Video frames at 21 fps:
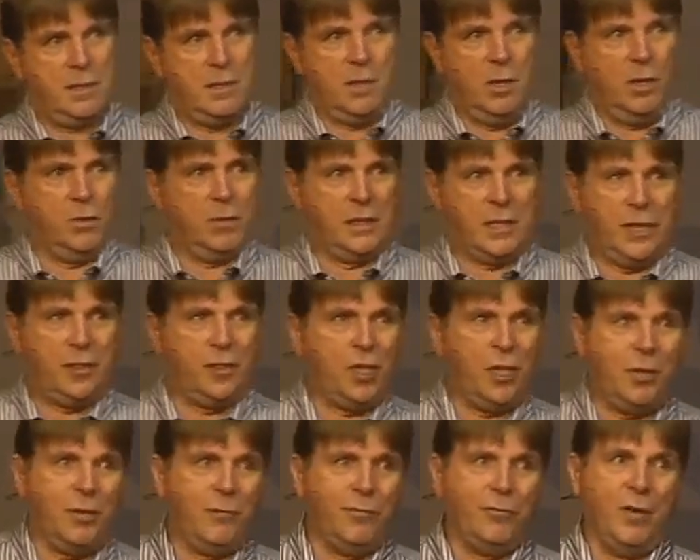you know, get
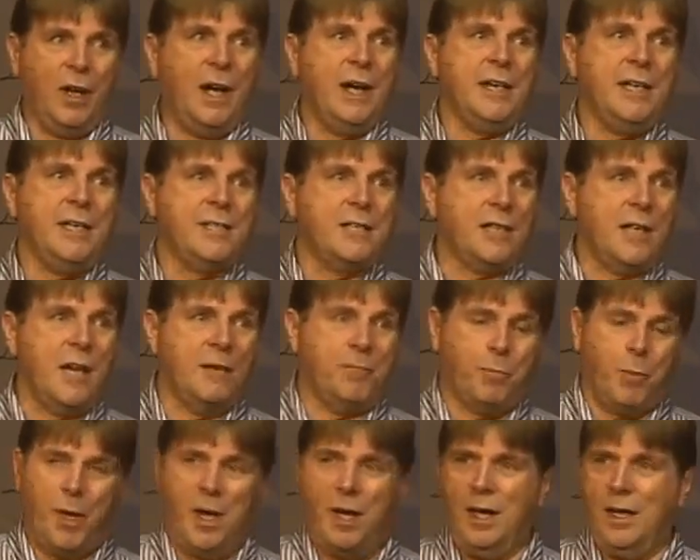their advice on
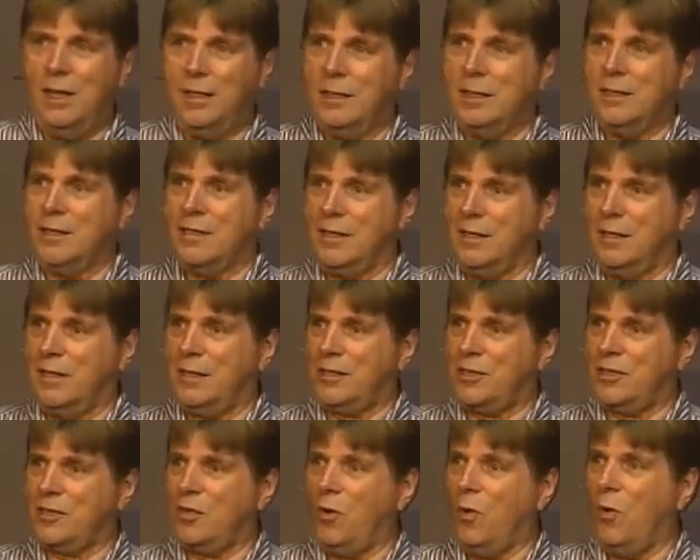
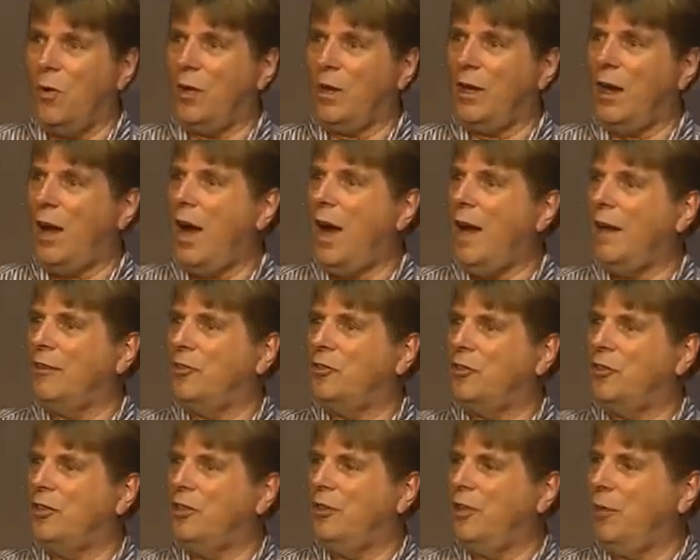politics or on
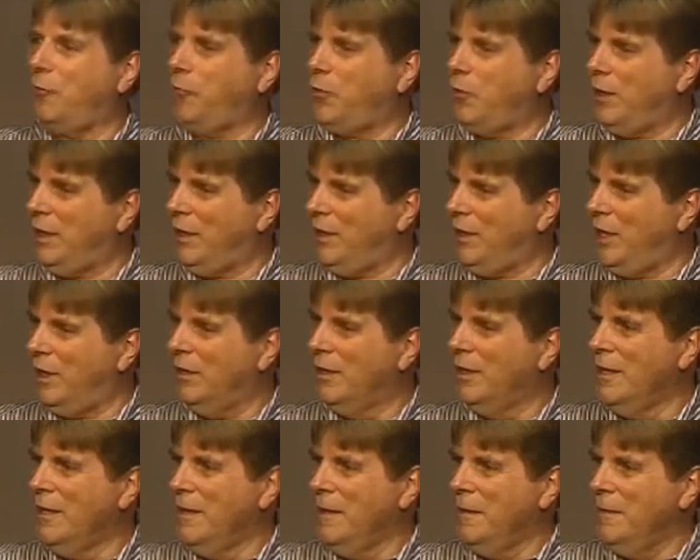different, you know,
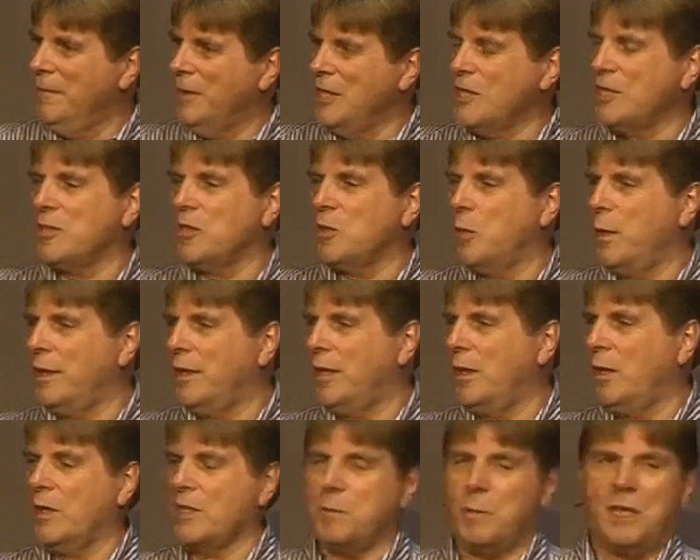this is the one that
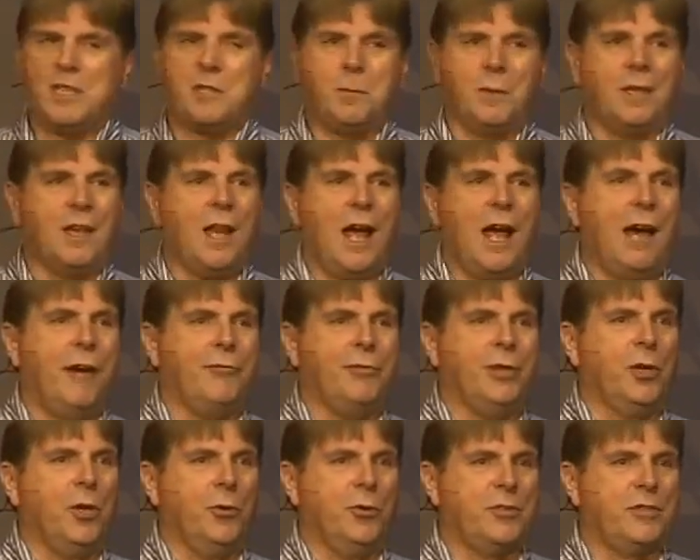always makes me laugh.
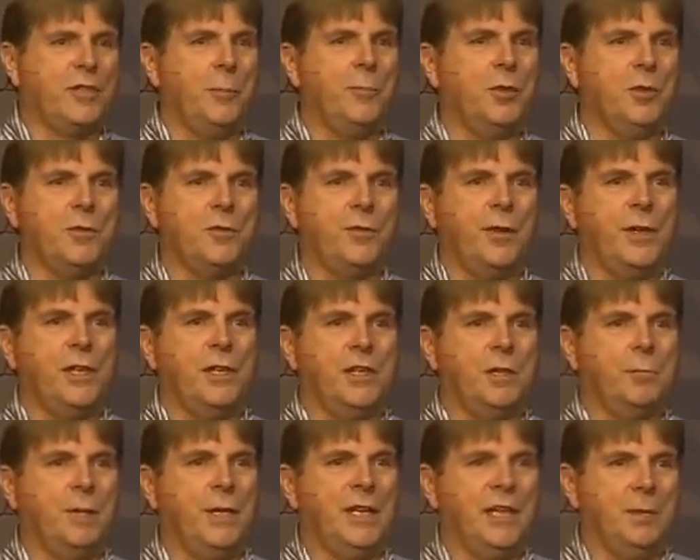You go to someone who's very
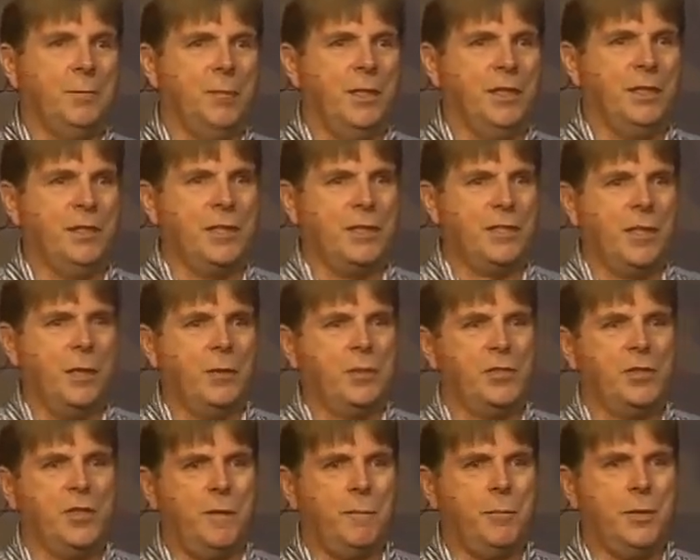good at making money and you say,
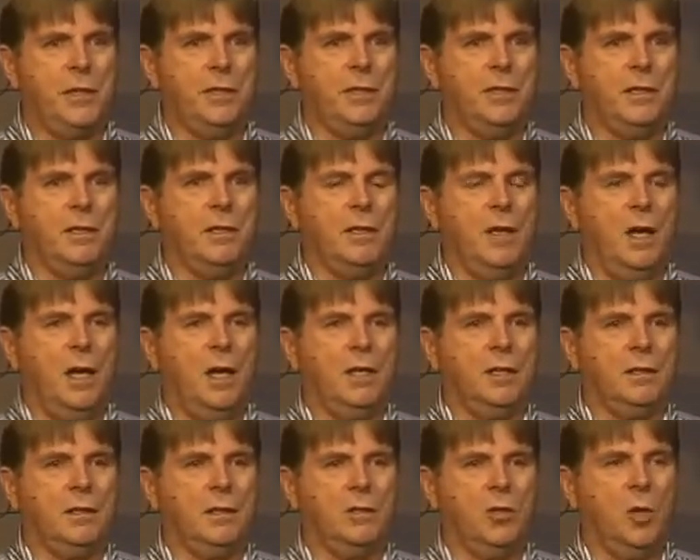What's your opinion
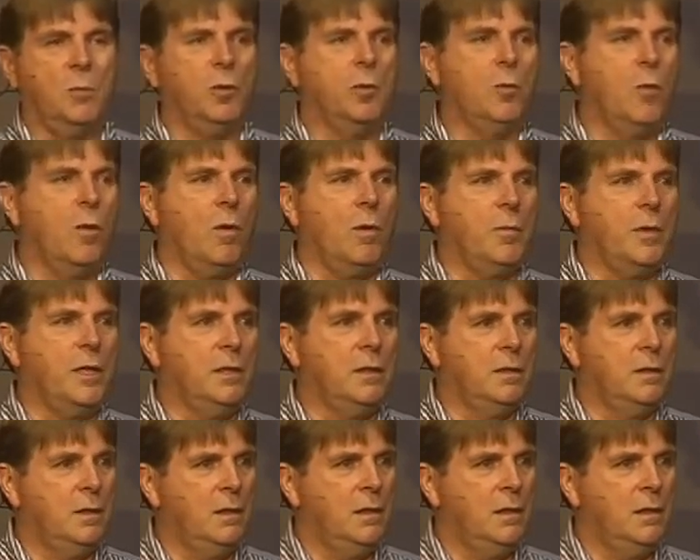on global warming?